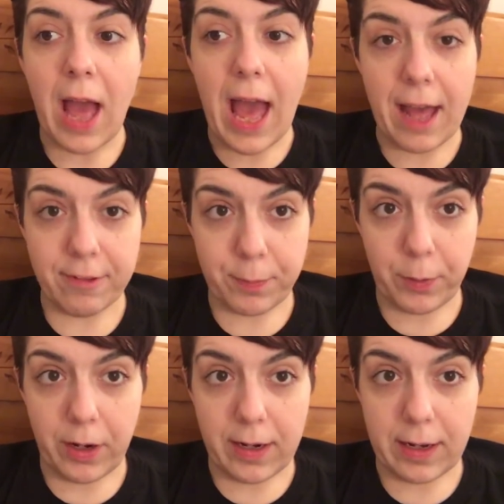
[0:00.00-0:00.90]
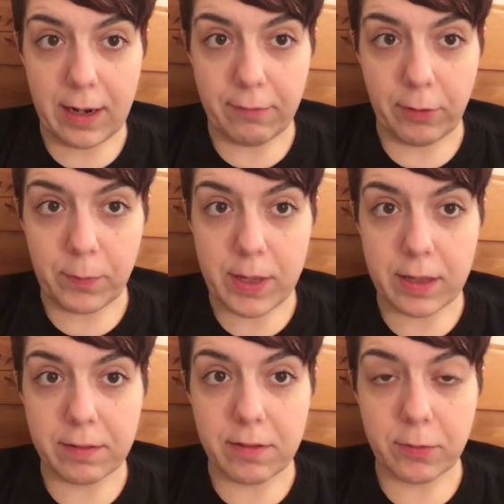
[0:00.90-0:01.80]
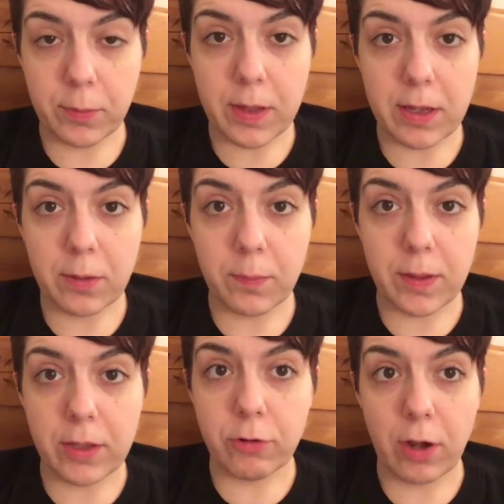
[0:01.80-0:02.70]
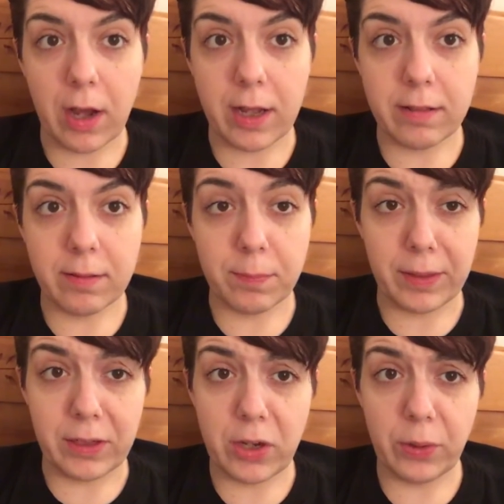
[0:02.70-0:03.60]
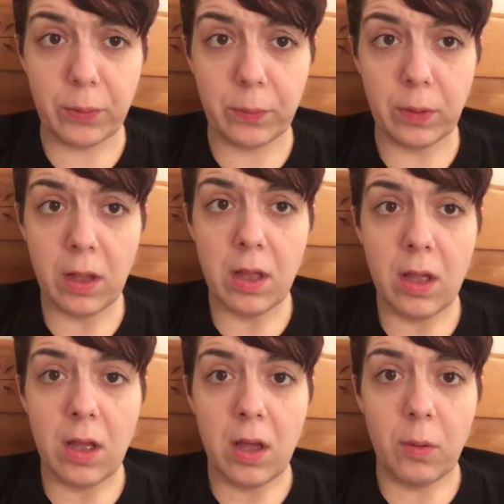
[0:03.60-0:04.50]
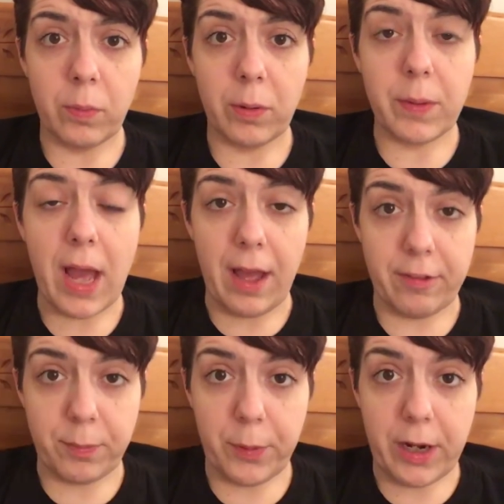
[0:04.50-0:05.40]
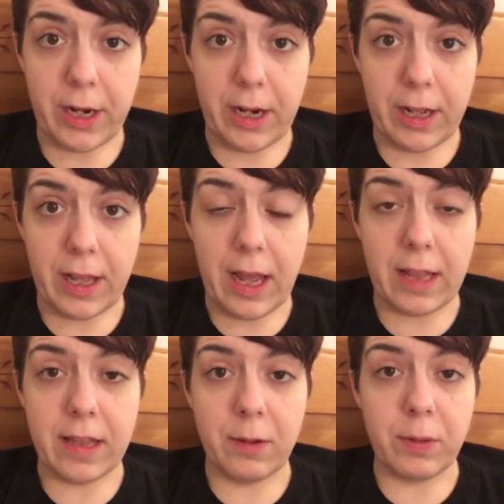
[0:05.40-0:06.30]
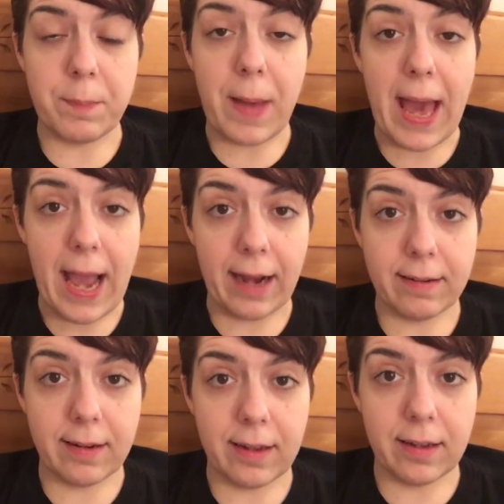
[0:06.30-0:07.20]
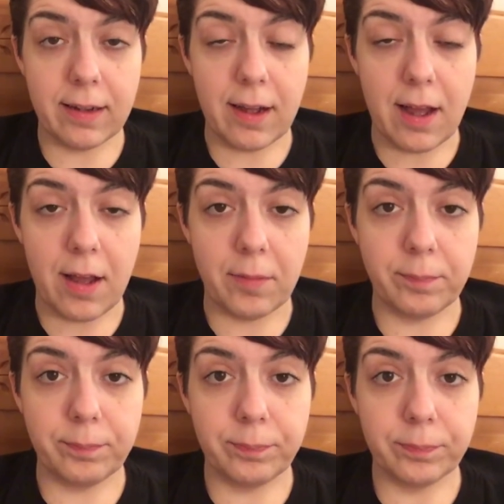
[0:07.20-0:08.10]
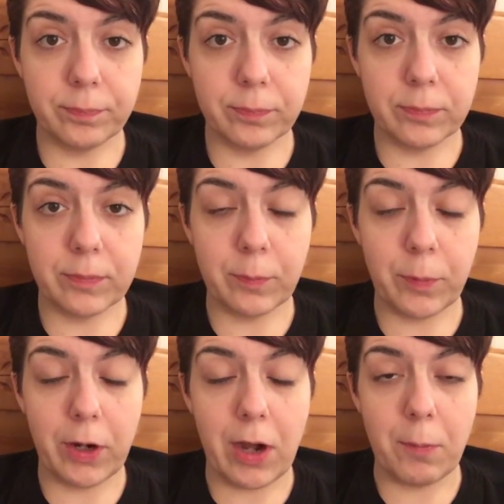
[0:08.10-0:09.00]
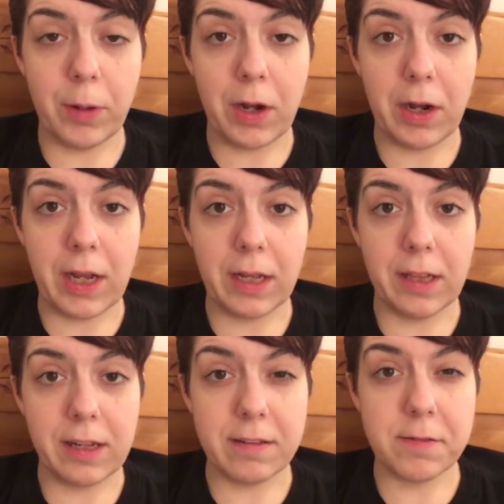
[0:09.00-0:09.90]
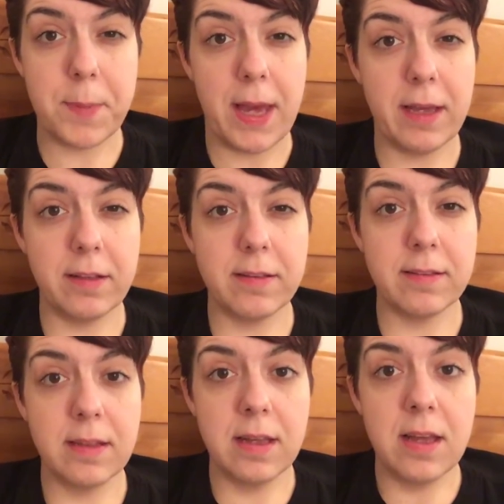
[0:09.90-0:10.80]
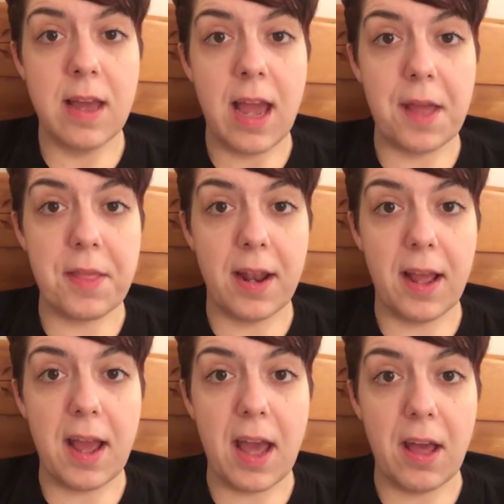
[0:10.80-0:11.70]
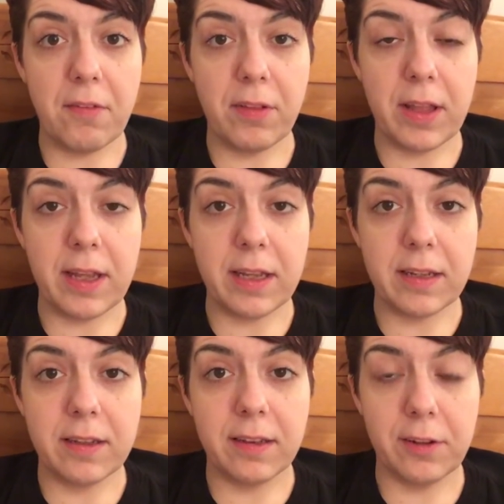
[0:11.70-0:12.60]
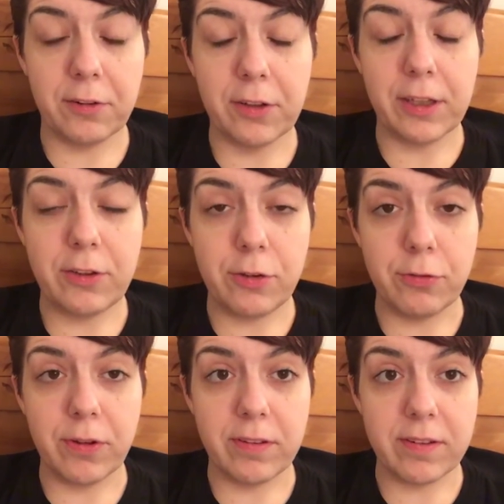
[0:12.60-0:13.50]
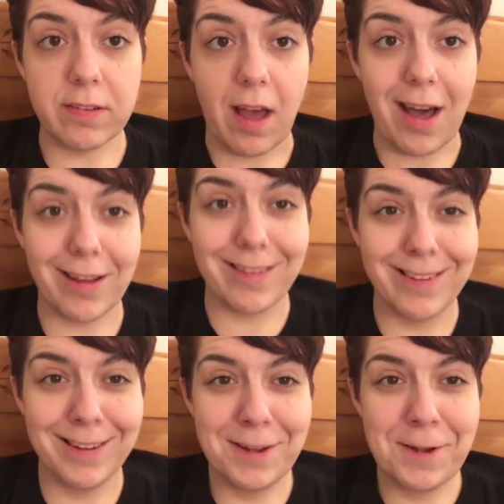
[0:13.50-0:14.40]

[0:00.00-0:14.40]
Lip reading: aspirating it every week. This week we tried something new where we aspirated it and then we packed it where I'm wearing like a Spanx, and then I have like literally 2 fuzzy socks